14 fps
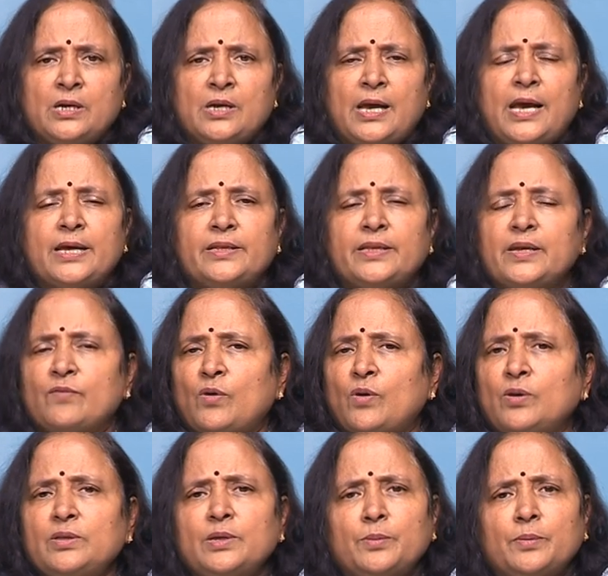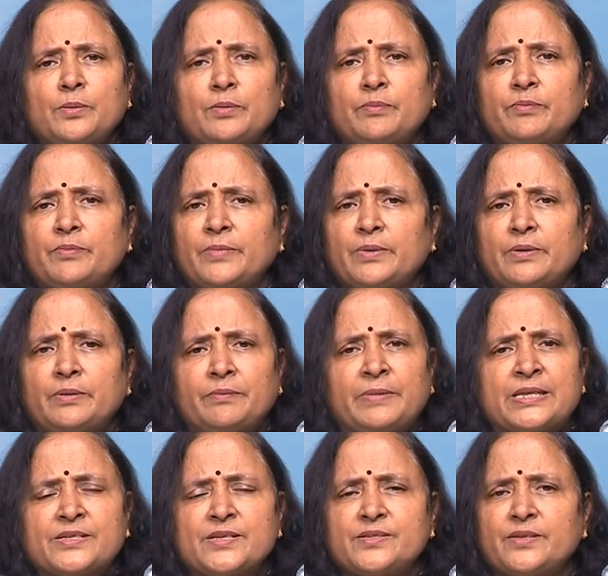and they have all the
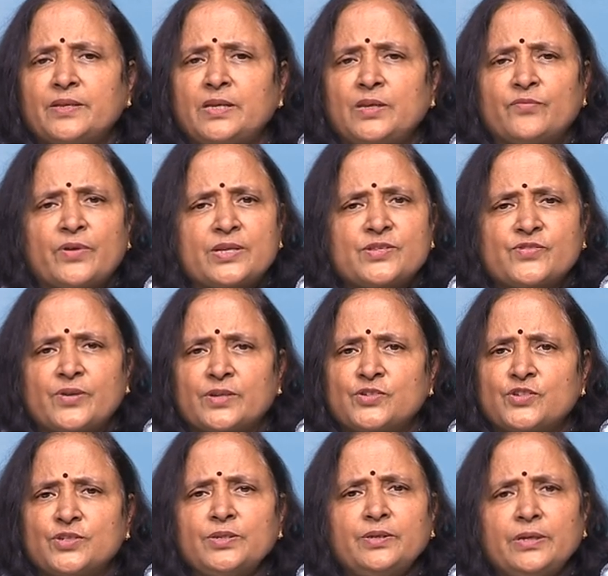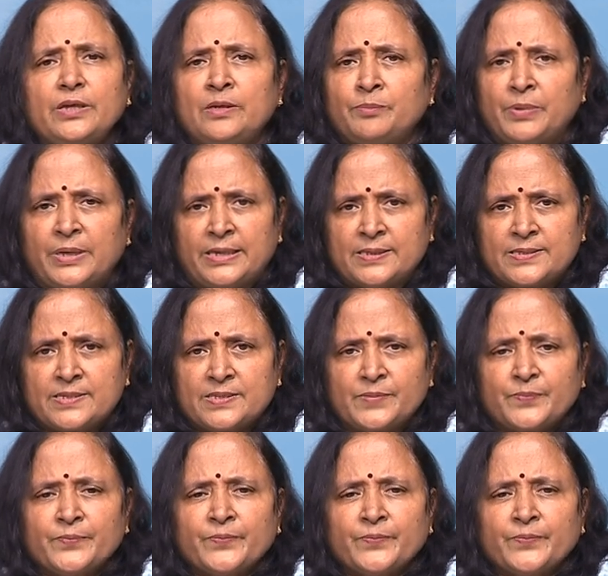necessary infrastructure in place.